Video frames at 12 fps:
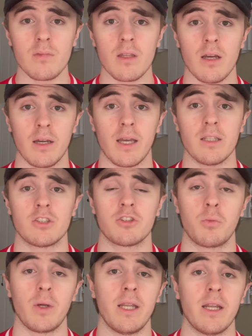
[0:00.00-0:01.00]
against
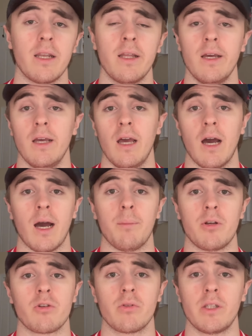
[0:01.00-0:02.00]
Sweden.
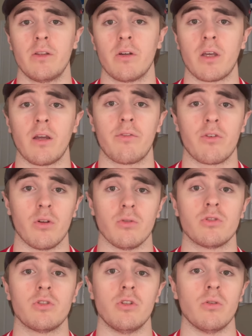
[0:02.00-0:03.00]
But you're really looking for
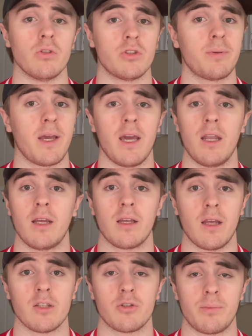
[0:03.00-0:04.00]
those two, Japan
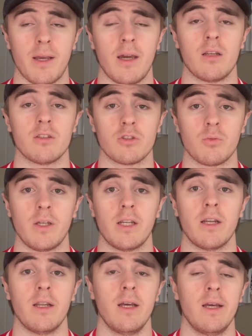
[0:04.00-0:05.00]
and
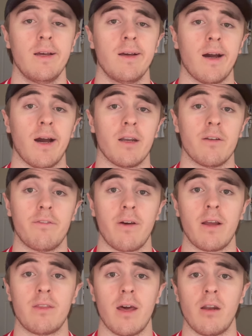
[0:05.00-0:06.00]
Sweden, to
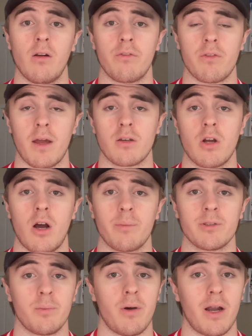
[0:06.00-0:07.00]
fight that out for that top
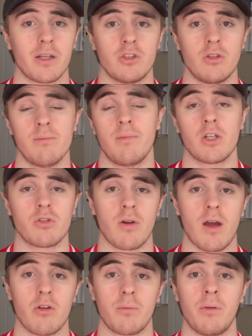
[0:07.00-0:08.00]
spot. So you'd much
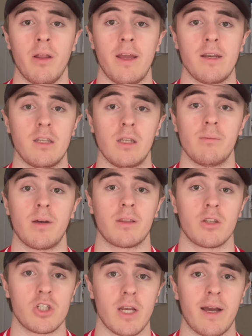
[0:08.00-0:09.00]
rather play a team like the
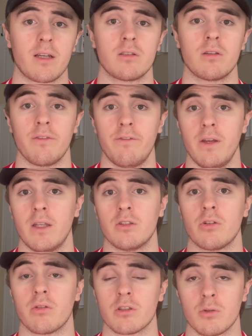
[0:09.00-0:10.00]
Czechs, the Finns,
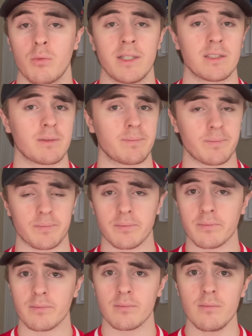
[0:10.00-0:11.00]
or the Swiss,
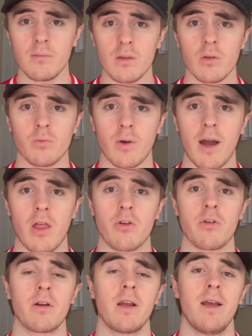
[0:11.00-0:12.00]

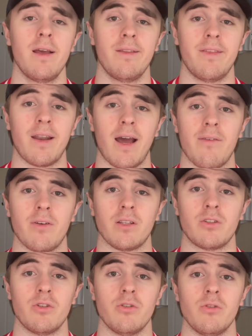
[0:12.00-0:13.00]
rather than having
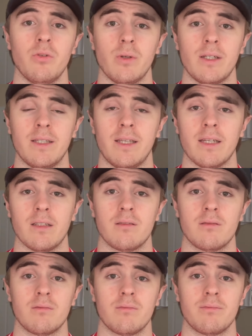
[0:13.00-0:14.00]
to
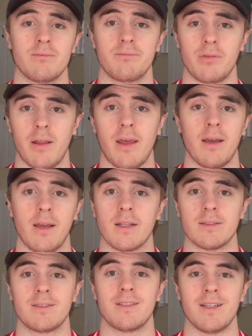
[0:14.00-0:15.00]
play
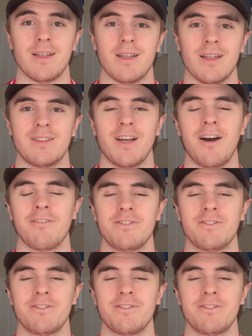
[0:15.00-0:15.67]
against a tough